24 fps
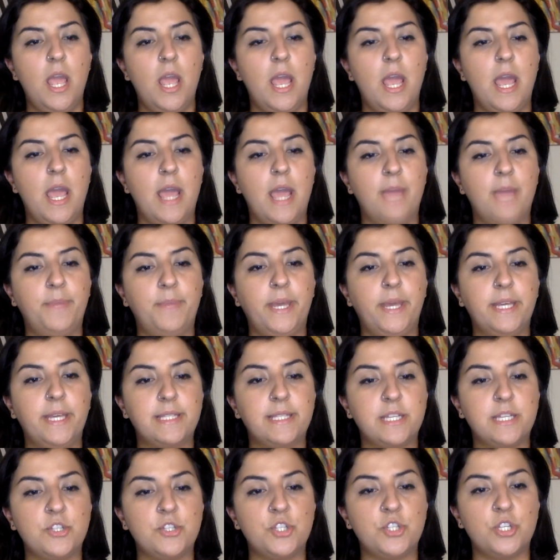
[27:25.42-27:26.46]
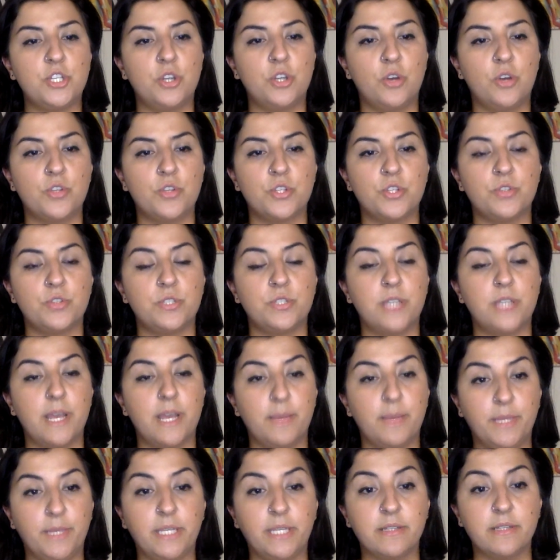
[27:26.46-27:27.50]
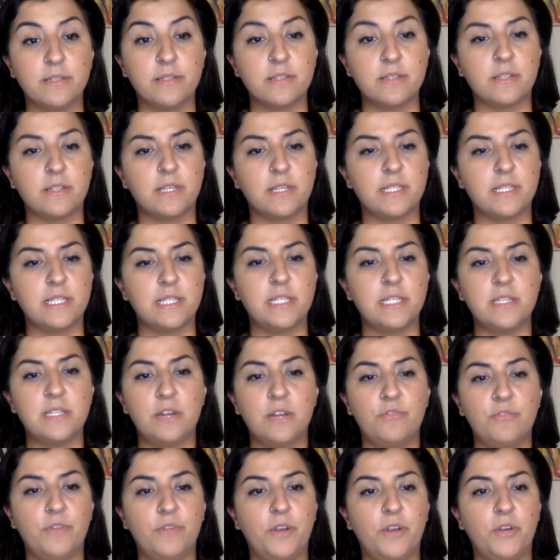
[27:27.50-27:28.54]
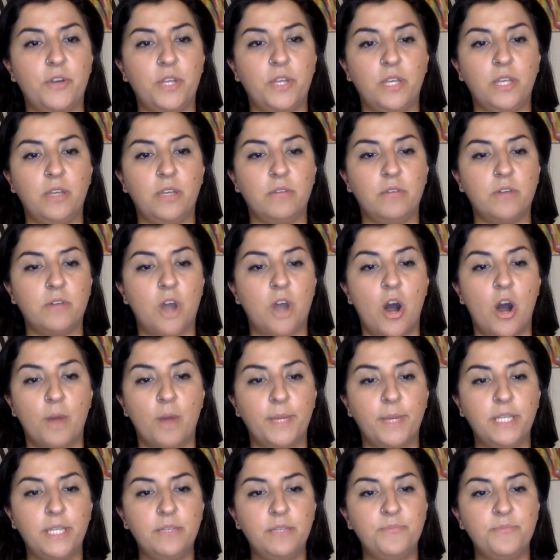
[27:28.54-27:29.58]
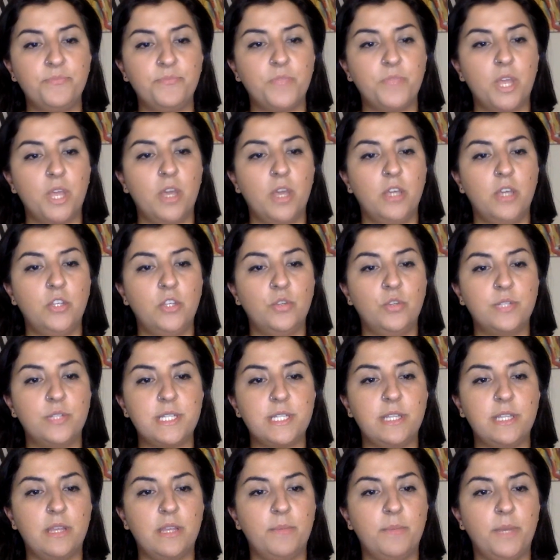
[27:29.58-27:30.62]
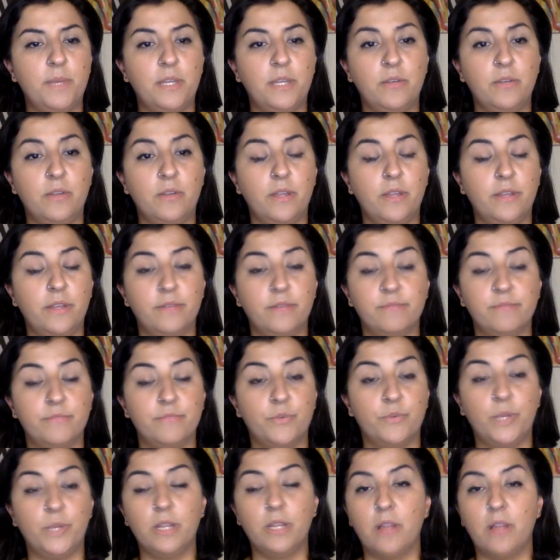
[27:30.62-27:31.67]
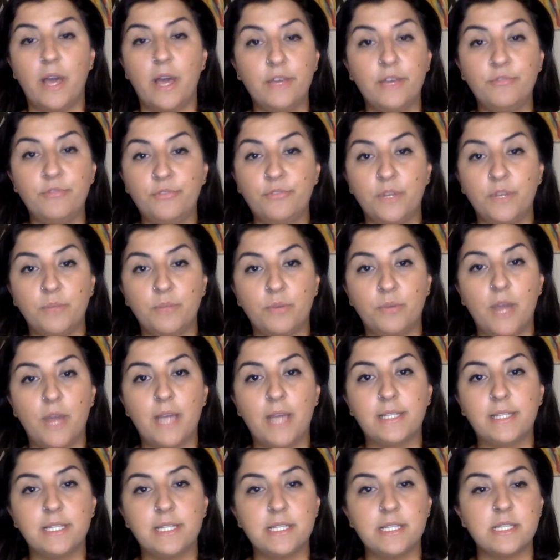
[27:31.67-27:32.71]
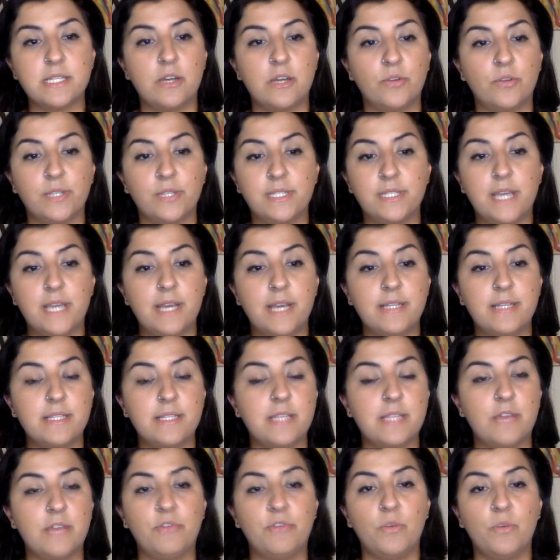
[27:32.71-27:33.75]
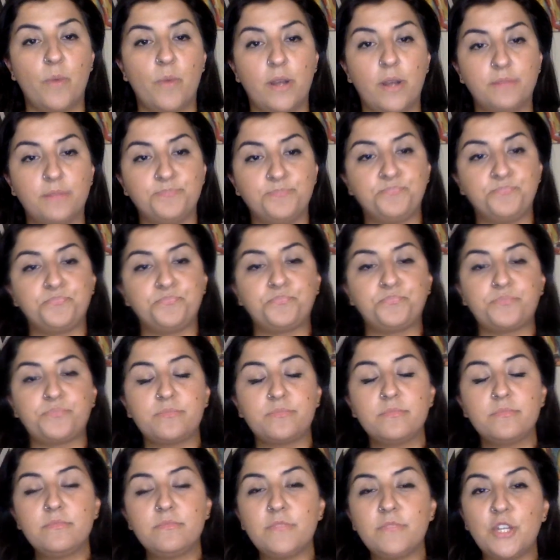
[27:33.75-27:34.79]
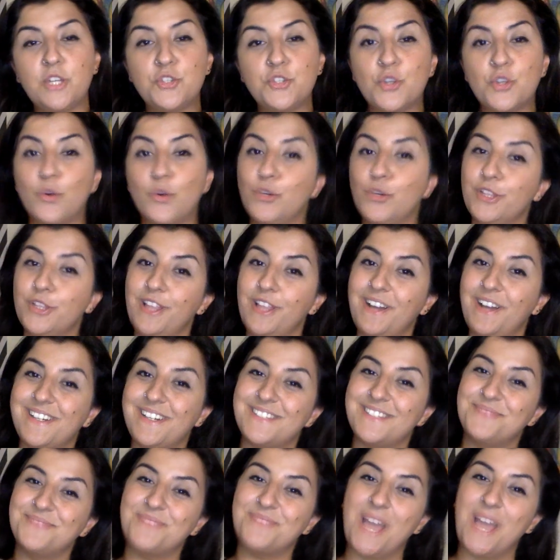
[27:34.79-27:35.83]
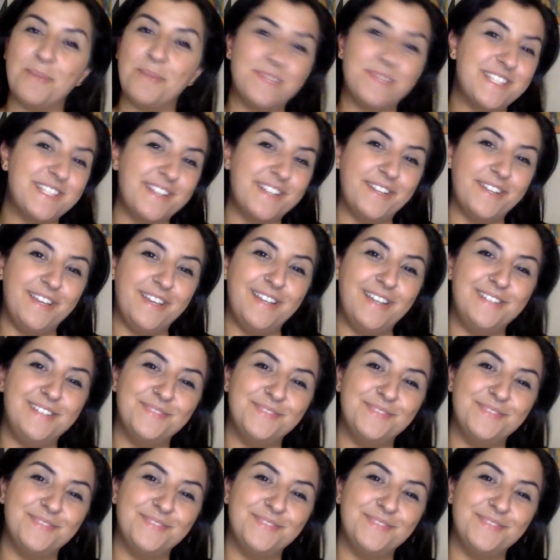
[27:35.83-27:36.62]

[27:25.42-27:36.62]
And pay attention also to diabetes, because these are very common. You'll see them in real life, in practice, on the test, everywhere. So good luck. Happy studying.